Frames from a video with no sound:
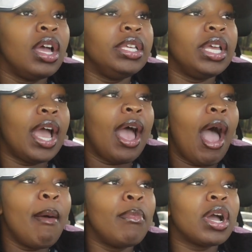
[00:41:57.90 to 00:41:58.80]
Yeah,
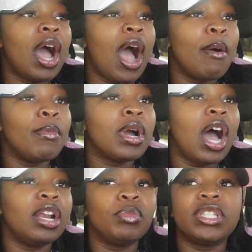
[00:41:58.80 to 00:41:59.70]
I'm gonna
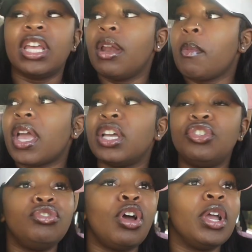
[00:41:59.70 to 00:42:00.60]
call them and tell them that.
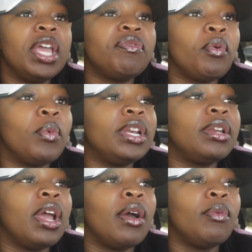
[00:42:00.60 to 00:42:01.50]
Cause you know, even
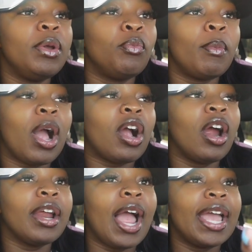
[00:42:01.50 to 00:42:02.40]
when my
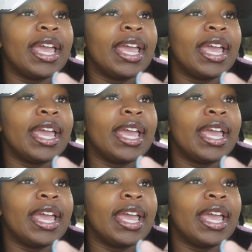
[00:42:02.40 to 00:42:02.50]
car got